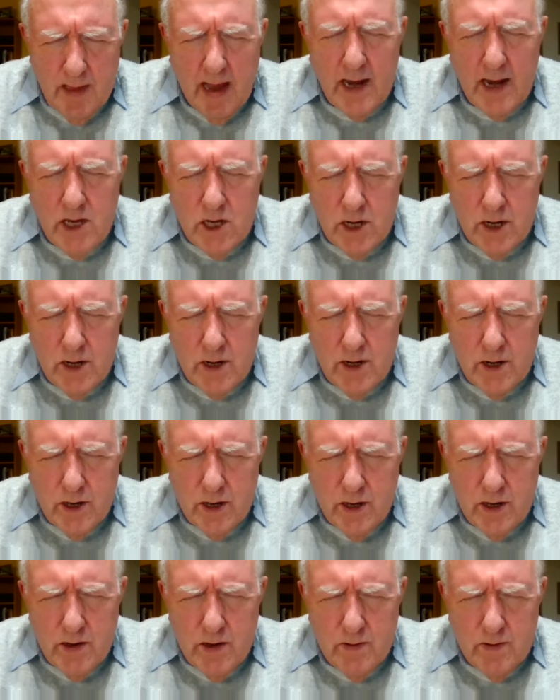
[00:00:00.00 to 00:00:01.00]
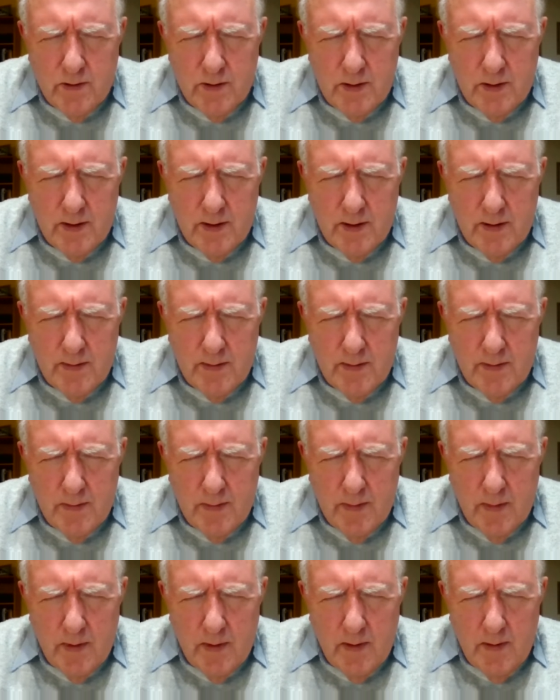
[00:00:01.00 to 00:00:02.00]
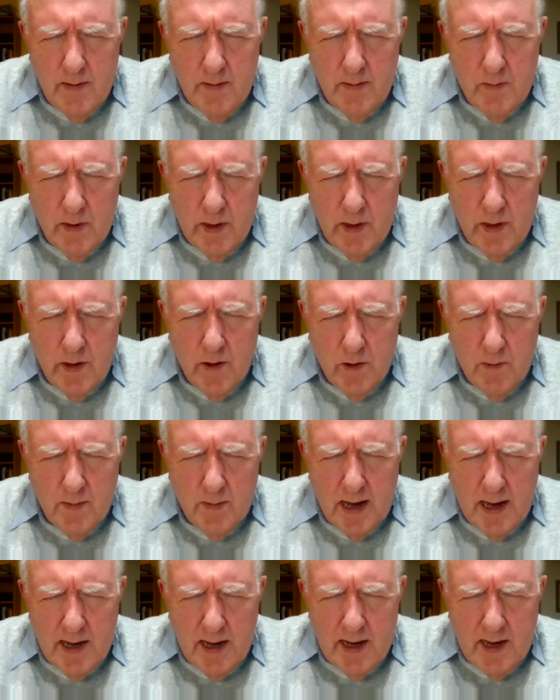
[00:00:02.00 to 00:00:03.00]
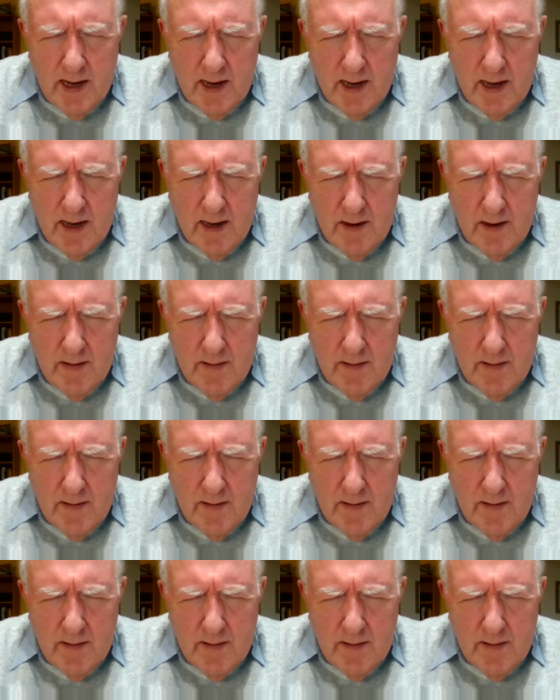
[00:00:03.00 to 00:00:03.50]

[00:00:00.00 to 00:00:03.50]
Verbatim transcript: I turn to you with all my heart.